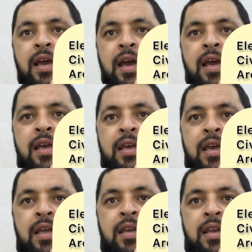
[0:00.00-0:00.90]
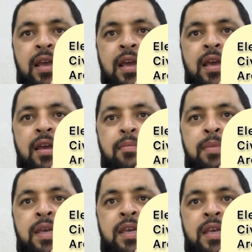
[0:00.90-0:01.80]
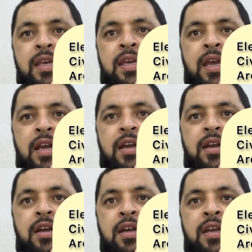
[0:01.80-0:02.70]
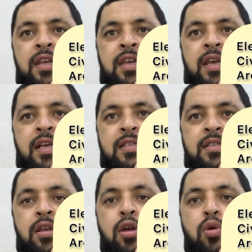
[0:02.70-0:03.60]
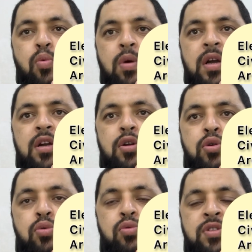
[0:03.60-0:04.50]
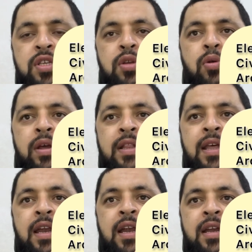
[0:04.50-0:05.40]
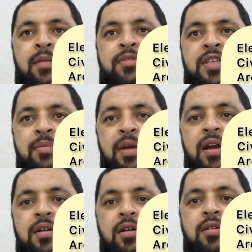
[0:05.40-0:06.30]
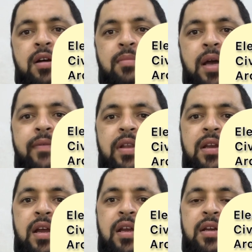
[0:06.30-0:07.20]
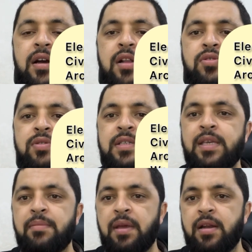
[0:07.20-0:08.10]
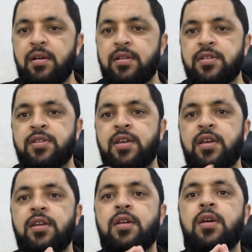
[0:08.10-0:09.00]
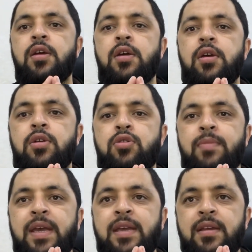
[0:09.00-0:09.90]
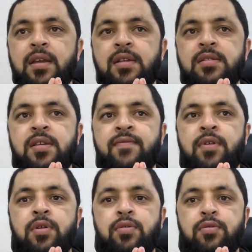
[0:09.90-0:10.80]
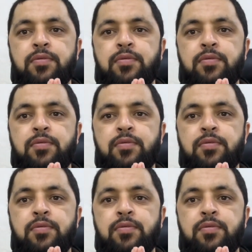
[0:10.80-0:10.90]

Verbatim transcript: i n a b e n t s one two zero at the rate of gmail dot com. I will write also this email on the screen to make it easy for you.